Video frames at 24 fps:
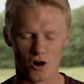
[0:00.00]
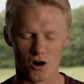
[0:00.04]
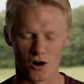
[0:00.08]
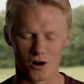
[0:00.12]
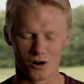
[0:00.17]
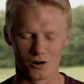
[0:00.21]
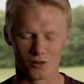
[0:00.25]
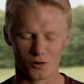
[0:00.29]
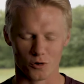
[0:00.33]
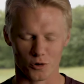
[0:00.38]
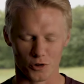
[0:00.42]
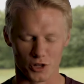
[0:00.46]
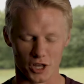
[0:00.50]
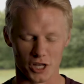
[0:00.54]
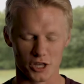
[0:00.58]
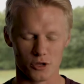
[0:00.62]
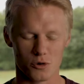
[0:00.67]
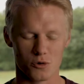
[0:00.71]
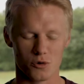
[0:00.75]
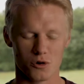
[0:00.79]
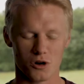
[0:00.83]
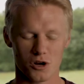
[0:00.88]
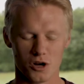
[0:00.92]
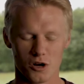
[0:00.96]
are. Lord, that
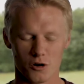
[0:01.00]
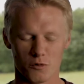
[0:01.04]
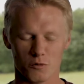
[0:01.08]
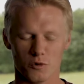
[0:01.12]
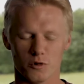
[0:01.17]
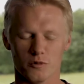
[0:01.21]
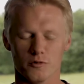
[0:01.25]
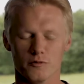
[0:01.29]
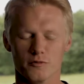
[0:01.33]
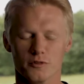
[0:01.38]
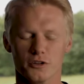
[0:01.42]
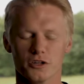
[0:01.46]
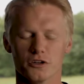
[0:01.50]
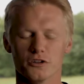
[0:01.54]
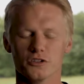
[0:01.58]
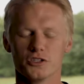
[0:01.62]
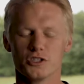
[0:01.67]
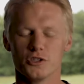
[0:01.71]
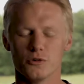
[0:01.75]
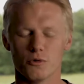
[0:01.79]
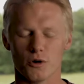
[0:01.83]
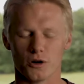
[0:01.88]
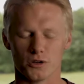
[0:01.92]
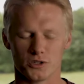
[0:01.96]
you revealed
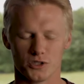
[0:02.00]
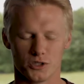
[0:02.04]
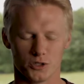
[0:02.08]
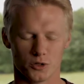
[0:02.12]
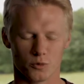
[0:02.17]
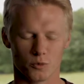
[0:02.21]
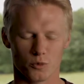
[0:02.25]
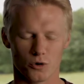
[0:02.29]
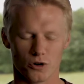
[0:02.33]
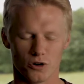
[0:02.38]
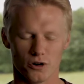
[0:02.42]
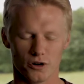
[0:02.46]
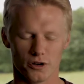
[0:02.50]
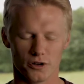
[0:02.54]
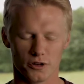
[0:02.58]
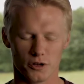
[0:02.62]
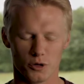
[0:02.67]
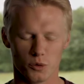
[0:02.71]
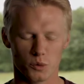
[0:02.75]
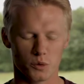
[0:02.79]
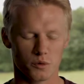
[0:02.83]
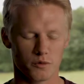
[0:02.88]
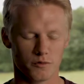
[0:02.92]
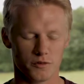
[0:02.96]
to us your word.
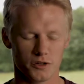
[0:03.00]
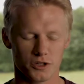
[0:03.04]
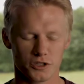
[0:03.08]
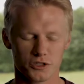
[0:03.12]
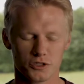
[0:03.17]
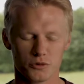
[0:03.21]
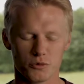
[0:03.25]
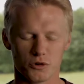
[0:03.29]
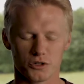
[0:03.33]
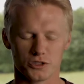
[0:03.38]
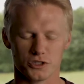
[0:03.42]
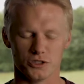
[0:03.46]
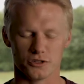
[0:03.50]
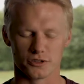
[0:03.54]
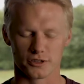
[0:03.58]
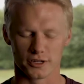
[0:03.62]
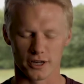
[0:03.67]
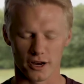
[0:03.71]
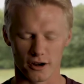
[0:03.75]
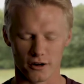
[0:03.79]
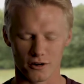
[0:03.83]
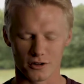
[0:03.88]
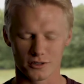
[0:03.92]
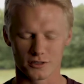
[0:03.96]
You revealed to us your
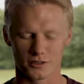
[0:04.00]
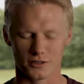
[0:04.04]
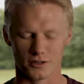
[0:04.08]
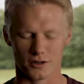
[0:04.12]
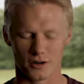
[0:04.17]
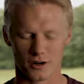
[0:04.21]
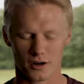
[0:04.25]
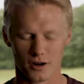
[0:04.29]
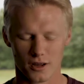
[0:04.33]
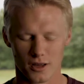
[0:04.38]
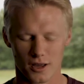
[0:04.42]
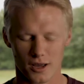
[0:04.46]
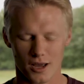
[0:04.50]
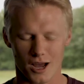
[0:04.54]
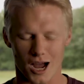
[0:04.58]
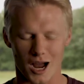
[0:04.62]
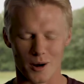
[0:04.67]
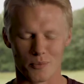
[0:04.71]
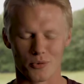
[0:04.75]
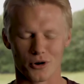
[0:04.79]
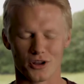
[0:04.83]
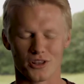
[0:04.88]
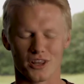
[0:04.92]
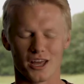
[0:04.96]
character.
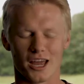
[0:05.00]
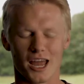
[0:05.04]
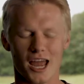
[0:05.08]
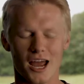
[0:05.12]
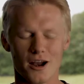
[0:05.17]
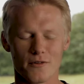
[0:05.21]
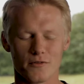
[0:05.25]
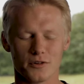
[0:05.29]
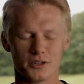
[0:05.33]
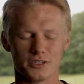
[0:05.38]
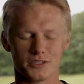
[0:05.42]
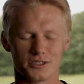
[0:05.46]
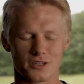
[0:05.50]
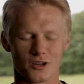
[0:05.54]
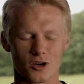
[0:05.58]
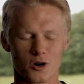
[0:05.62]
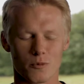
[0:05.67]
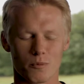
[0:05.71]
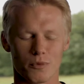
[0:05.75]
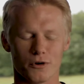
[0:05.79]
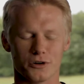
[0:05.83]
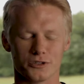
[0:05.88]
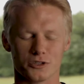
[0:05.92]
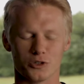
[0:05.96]
I pray that every
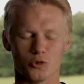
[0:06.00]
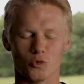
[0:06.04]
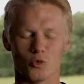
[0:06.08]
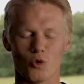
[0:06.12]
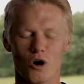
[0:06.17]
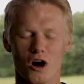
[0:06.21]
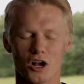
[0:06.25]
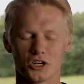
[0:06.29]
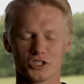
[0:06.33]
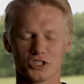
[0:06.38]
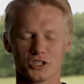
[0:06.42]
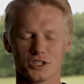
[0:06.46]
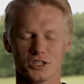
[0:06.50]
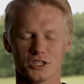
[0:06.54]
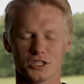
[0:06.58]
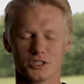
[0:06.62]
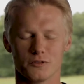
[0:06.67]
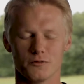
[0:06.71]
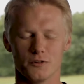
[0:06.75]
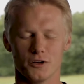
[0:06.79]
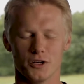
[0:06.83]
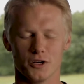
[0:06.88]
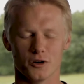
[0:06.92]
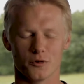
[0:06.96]
single person watching this
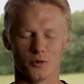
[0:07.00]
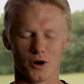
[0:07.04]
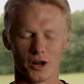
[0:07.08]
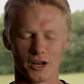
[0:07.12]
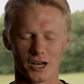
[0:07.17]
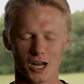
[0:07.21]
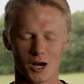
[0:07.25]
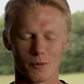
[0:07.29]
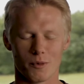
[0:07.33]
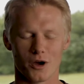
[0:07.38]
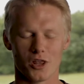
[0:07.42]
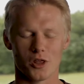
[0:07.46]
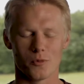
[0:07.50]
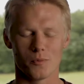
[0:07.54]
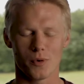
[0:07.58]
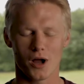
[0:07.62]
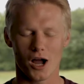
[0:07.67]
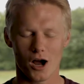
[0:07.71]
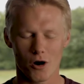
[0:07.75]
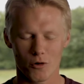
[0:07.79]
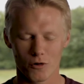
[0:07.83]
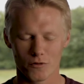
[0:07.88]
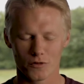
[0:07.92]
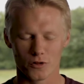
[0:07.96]
video right now, by the
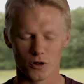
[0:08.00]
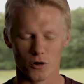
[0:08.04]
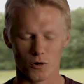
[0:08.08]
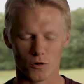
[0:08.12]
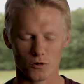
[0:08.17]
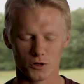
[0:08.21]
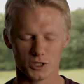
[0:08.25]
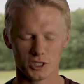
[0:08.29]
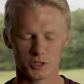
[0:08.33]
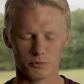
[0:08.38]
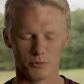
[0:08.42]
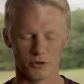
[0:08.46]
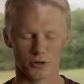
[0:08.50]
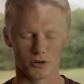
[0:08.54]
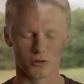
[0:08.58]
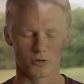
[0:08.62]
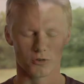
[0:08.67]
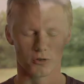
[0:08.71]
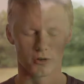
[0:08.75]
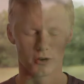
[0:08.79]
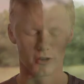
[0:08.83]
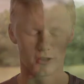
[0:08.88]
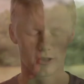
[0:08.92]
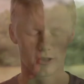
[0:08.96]
power of the Holy Spirit, Lord,